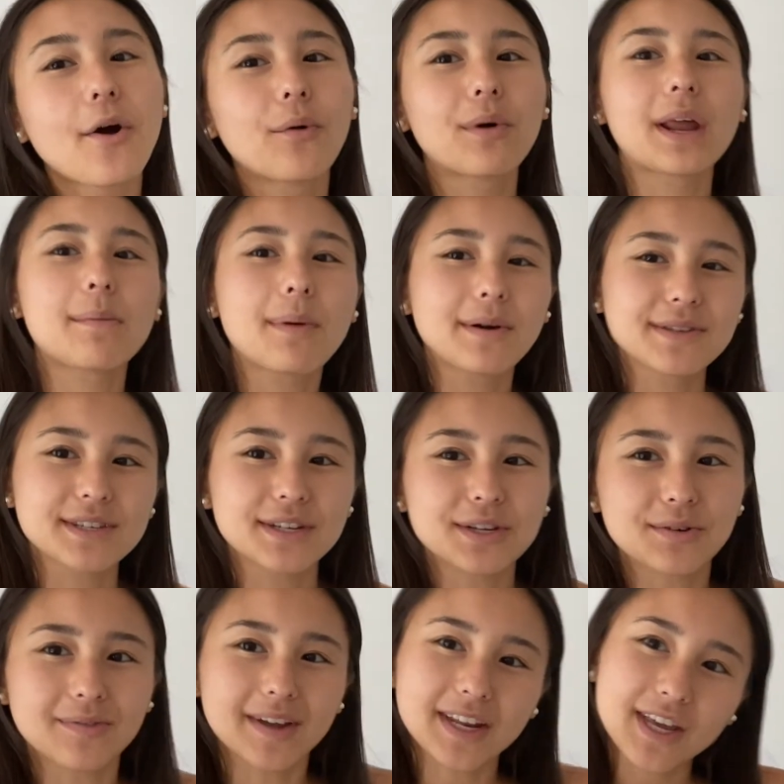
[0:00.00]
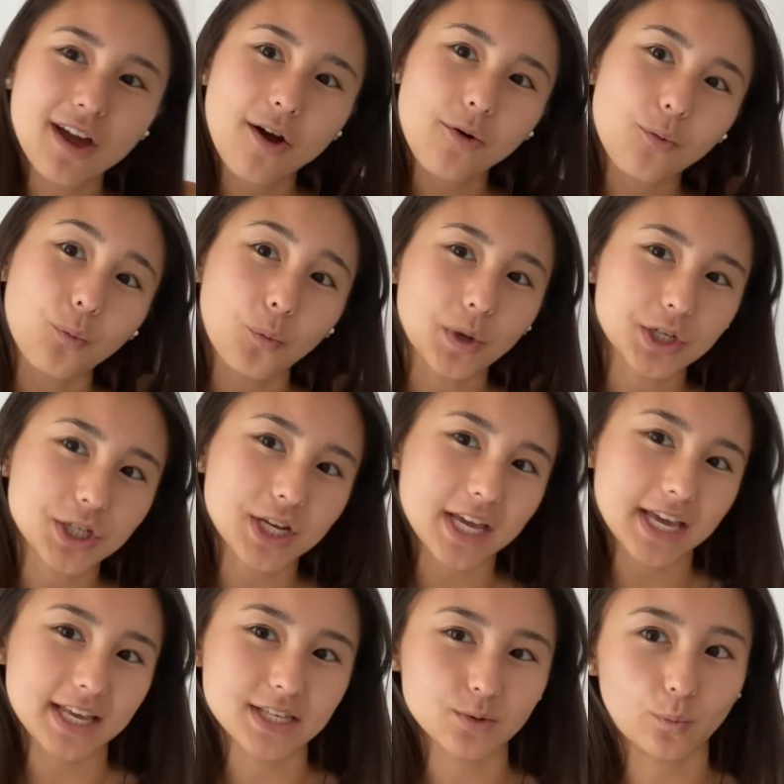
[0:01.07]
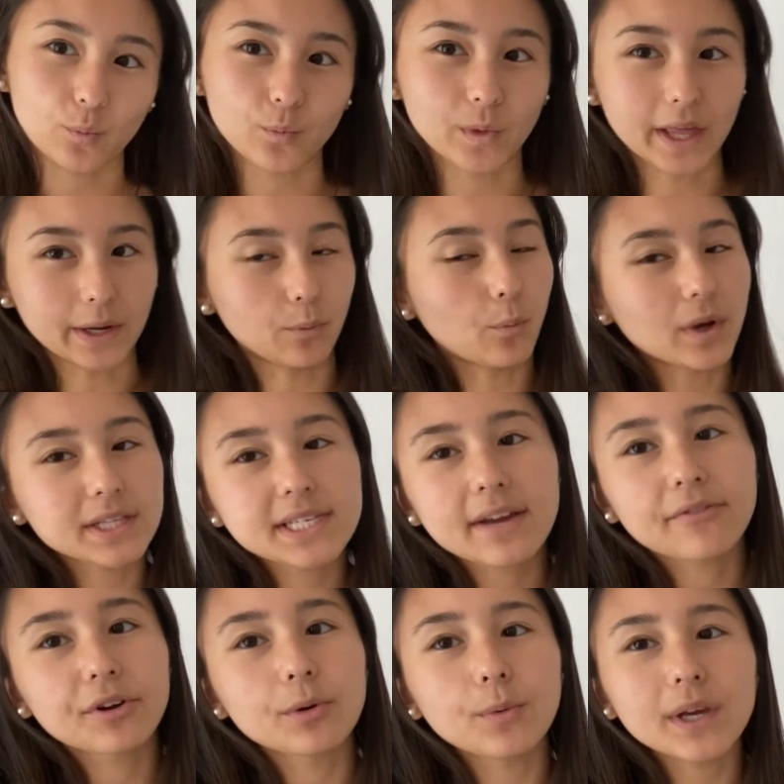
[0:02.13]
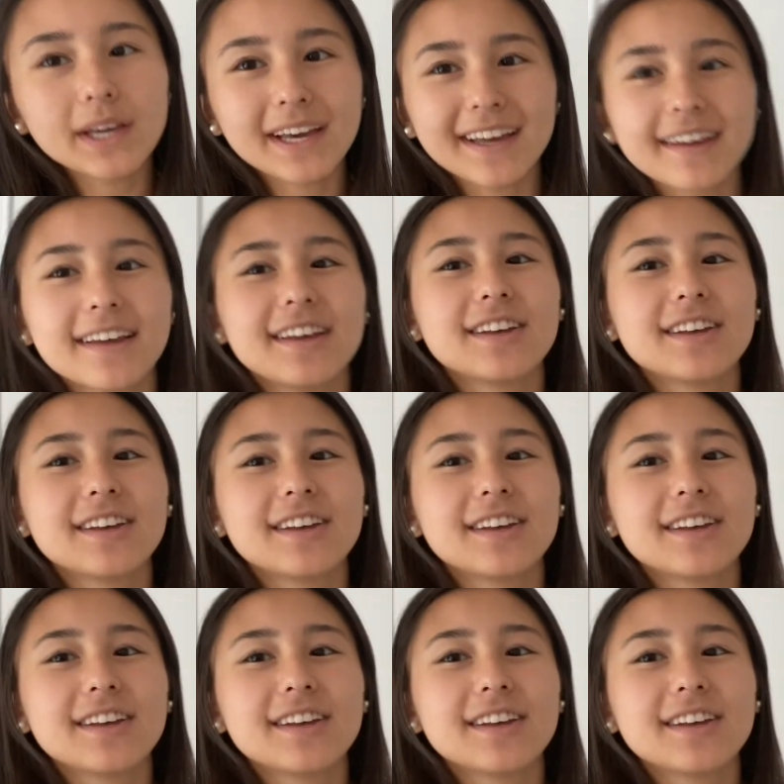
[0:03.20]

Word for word: when I post a new video, which is like once every week.